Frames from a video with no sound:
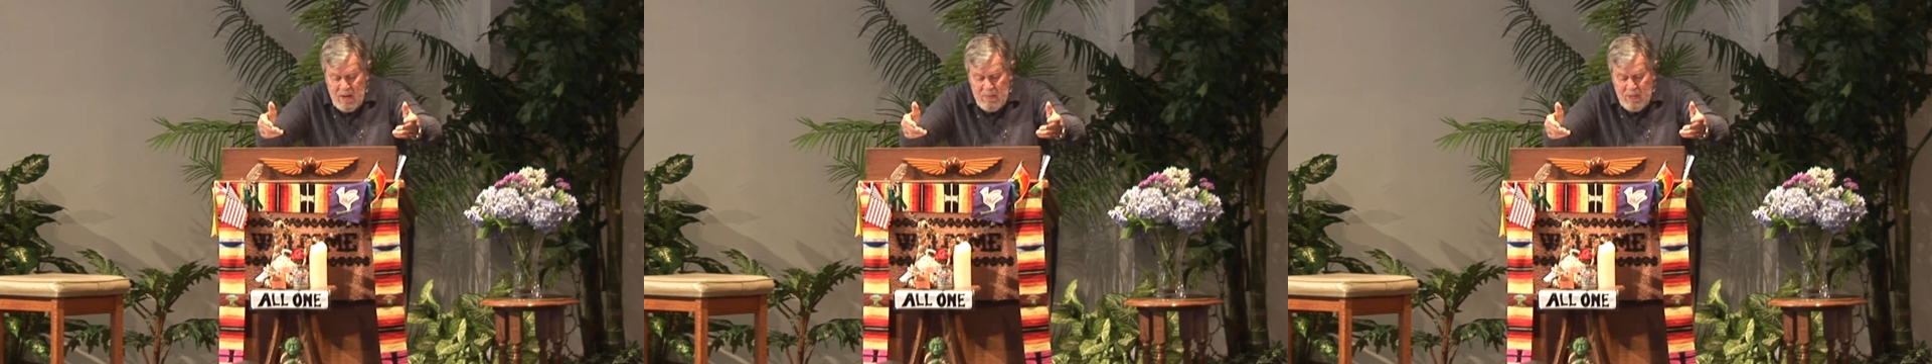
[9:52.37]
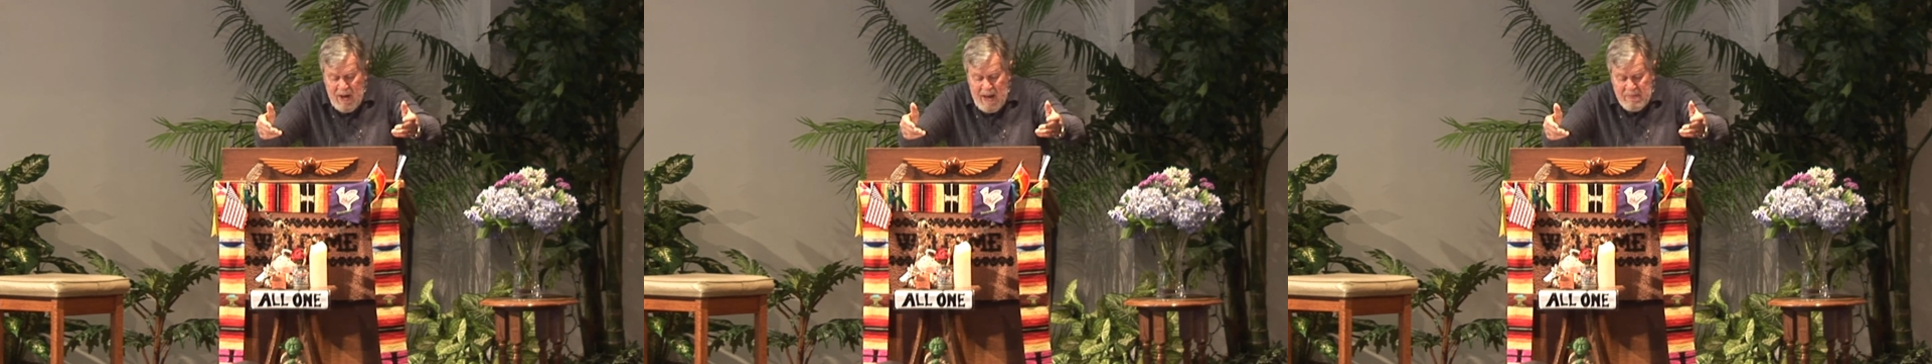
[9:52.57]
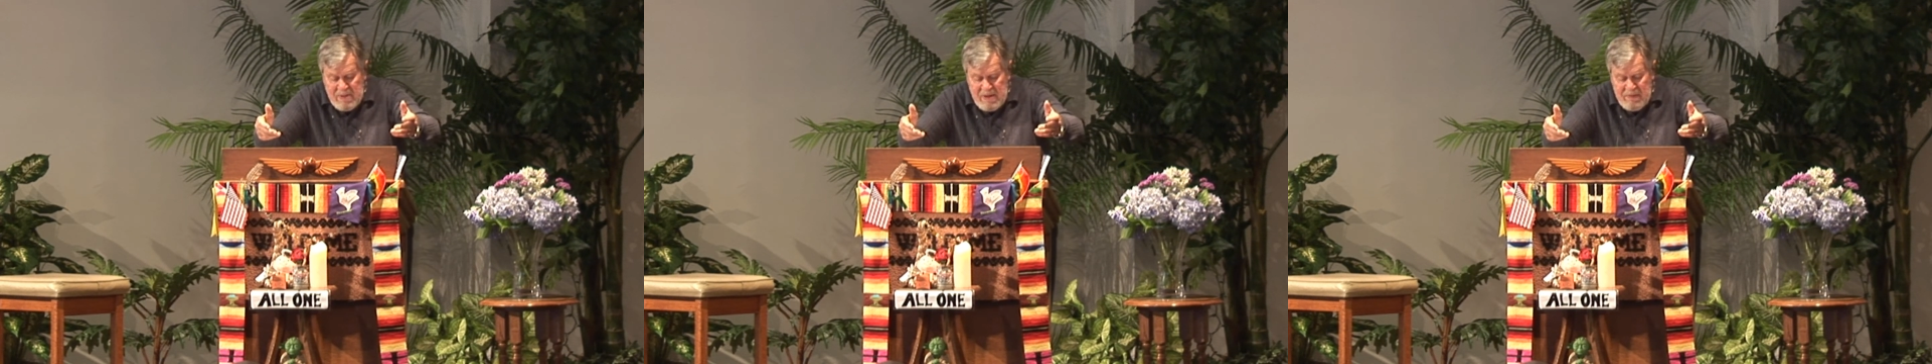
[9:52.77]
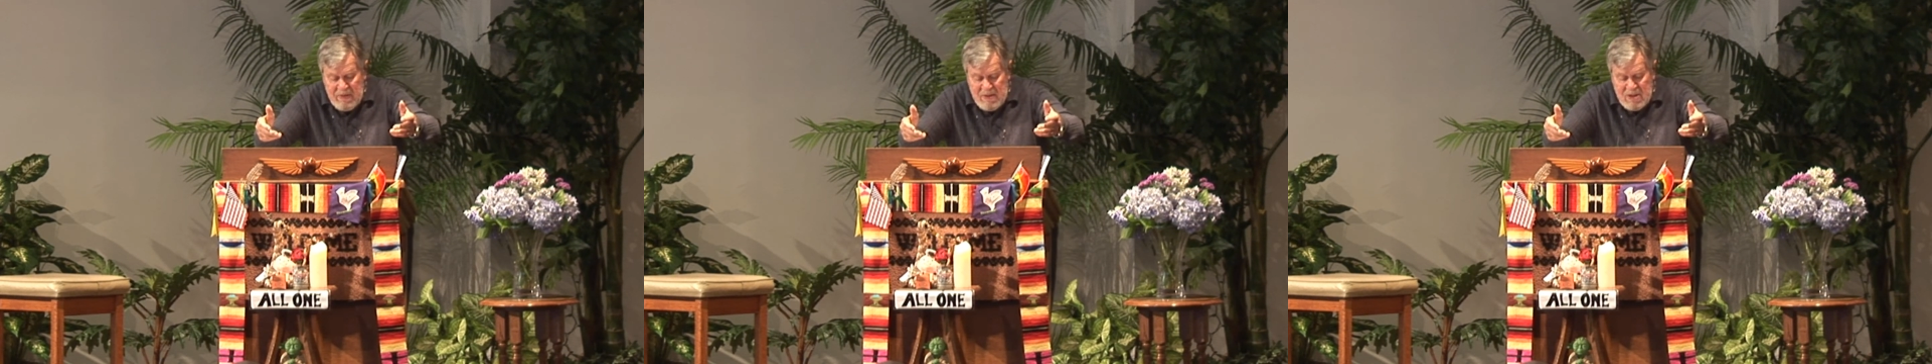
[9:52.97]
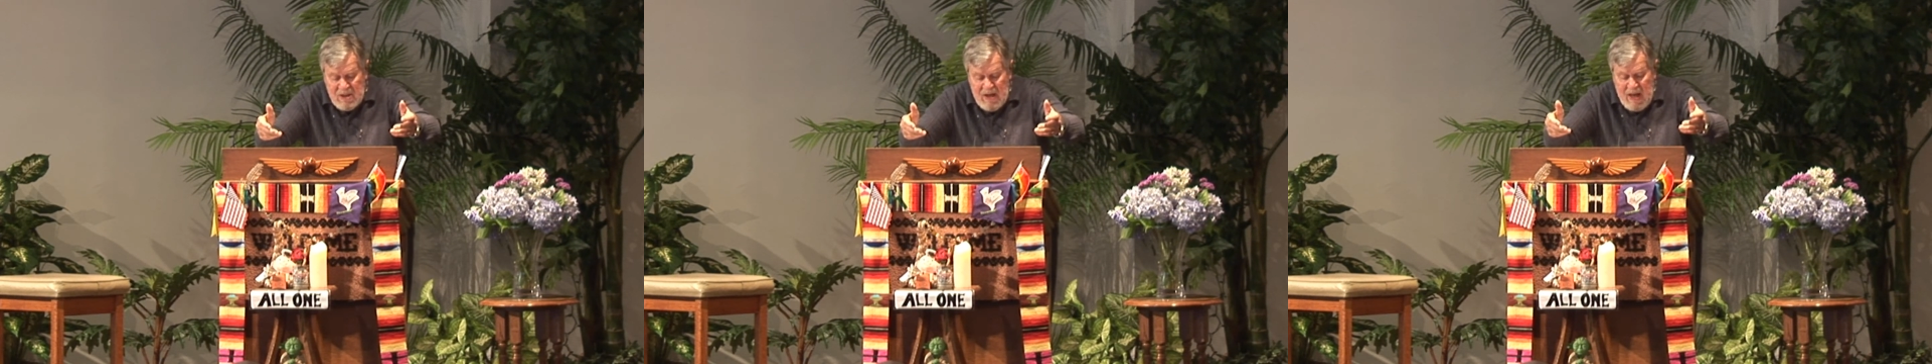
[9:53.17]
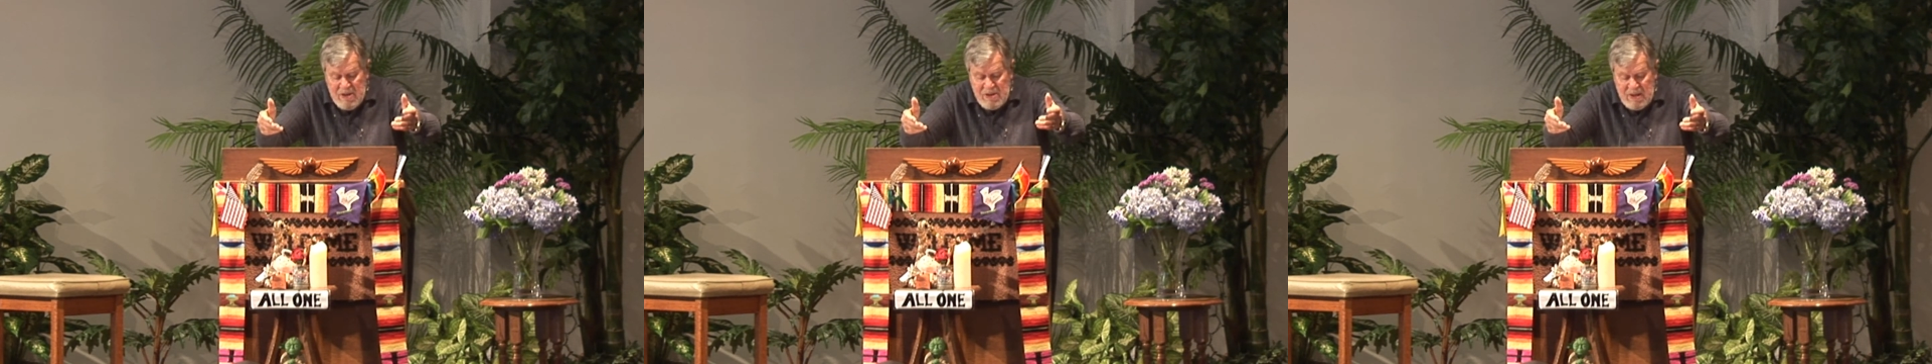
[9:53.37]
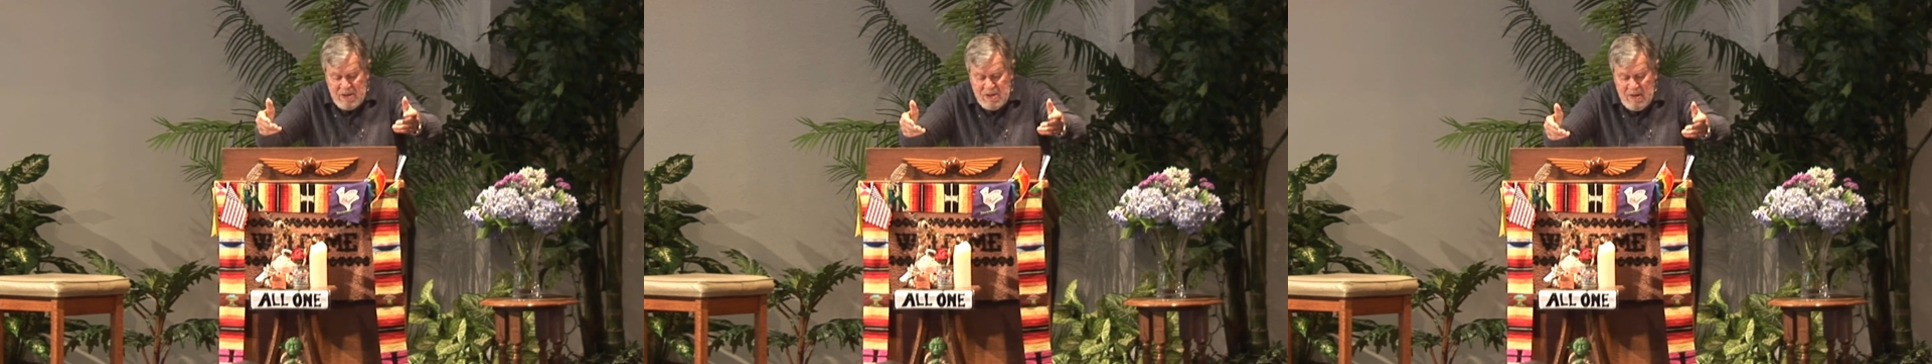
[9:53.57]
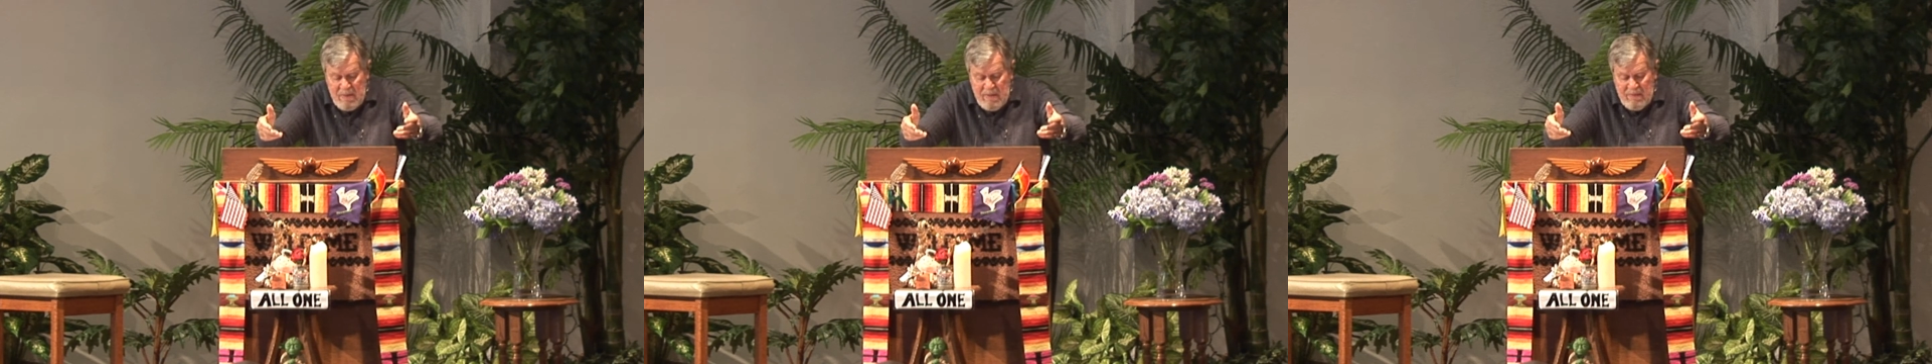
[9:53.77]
perhaps even sloshing some